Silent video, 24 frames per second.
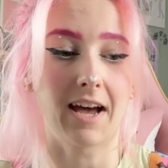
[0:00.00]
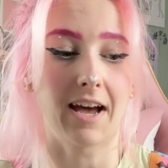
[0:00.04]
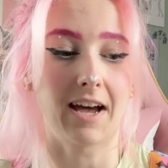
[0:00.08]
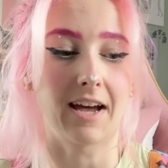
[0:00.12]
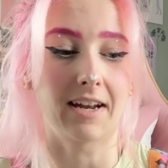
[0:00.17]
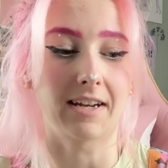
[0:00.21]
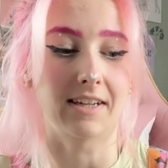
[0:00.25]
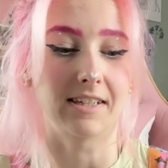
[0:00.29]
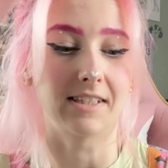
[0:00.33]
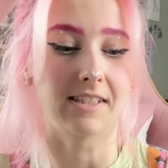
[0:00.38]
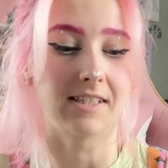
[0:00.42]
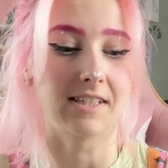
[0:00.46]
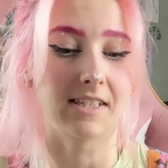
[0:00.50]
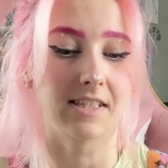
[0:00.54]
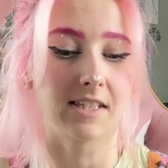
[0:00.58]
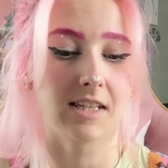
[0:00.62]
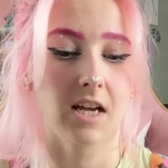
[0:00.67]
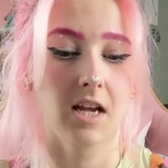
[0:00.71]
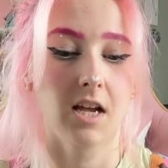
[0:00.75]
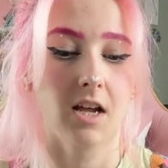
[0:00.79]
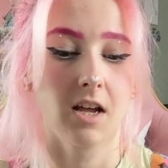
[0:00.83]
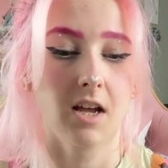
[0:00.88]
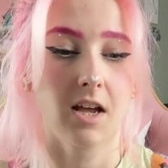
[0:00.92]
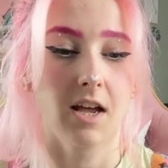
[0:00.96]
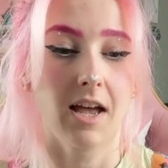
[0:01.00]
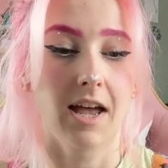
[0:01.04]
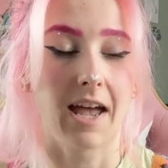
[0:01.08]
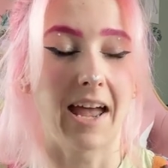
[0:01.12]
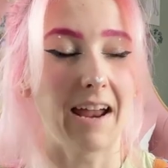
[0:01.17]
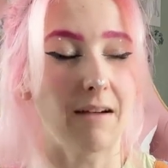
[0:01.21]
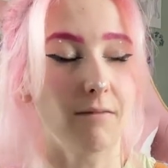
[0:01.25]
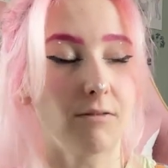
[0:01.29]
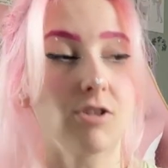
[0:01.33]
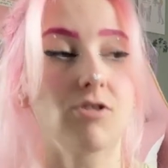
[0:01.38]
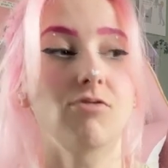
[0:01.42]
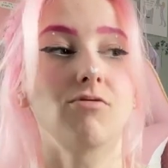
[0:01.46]
And
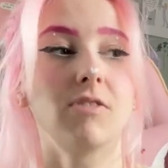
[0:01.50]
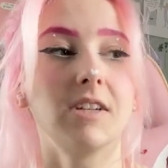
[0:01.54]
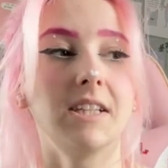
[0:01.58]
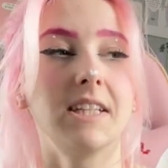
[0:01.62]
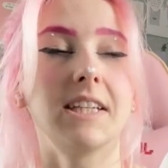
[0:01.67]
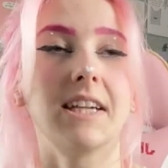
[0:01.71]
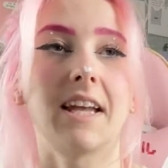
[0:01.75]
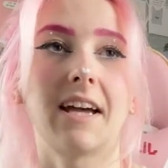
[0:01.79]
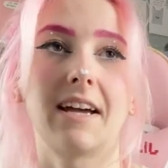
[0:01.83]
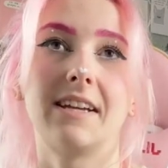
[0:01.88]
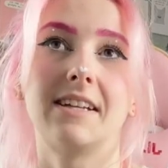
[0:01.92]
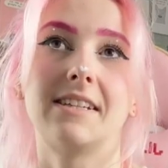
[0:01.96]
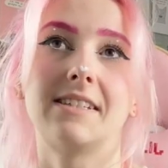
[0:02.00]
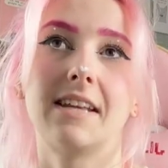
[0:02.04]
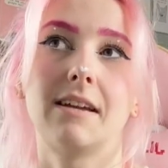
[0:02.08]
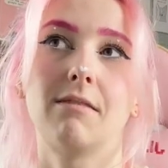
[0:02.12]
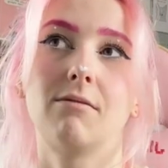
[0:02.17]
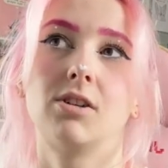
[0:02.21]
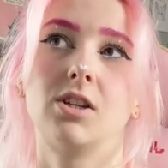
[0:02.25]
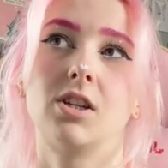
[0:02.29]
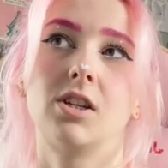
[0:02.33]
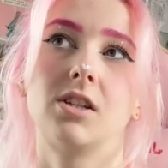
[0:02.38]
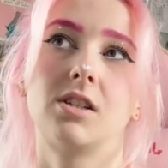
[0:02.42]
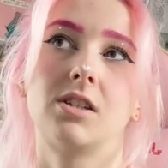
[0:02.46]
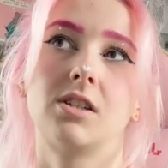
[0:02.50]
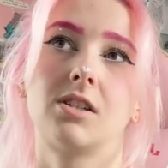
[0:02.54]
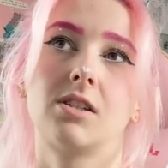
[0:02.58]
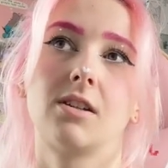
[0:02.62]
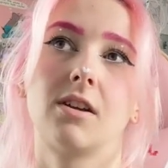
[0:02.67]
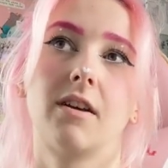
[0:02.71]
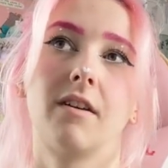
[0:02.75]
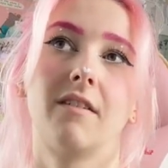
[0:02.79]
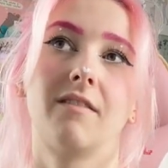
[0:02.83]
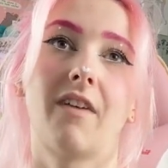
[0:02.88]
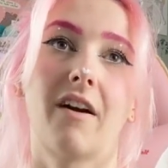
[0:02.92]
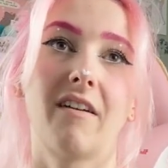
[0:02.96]
it was really nice. It was
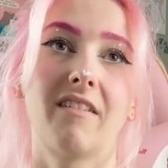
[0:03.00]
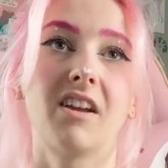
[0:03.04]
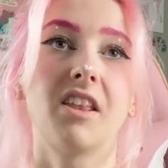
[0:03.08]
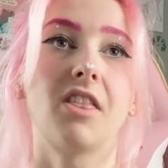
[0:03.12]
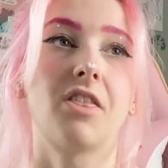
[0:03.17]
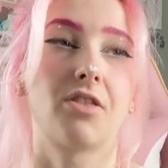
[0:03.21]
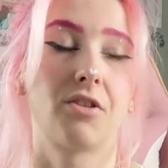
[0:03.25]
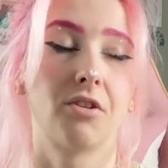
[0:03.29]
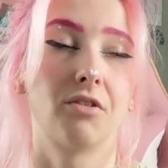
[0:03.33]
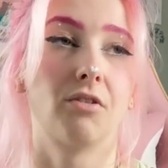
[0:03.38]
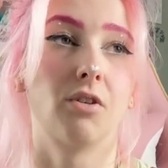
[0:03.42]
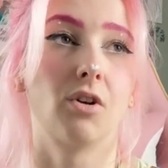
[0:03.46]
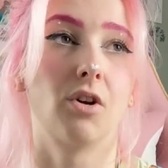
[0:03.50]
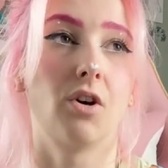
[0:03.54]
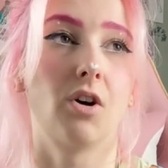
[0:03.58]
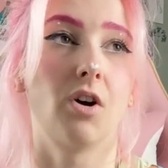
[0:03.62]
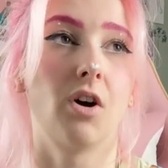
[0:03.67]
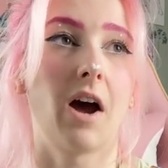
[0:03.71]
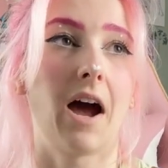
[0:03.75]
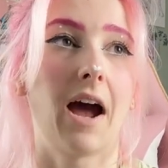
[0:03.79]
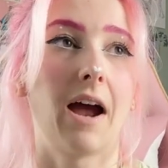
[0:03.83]
very thorough.